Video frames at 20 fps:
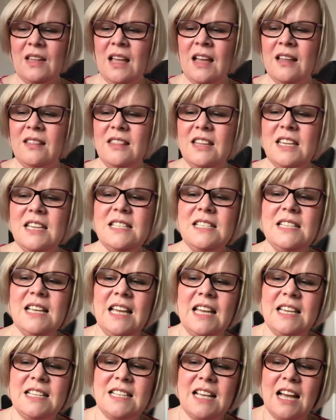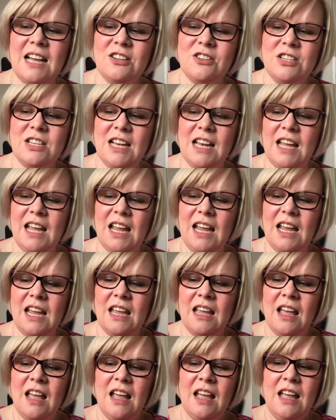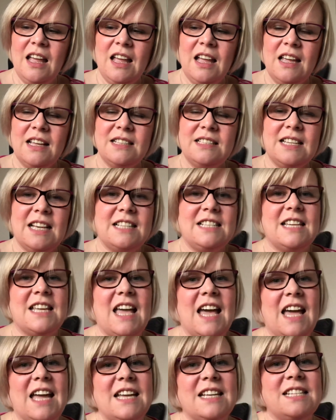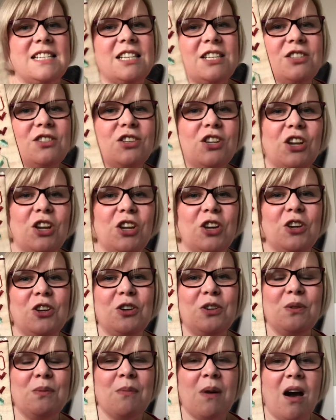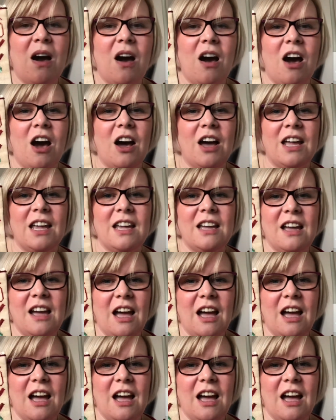And this is actually dedicated to my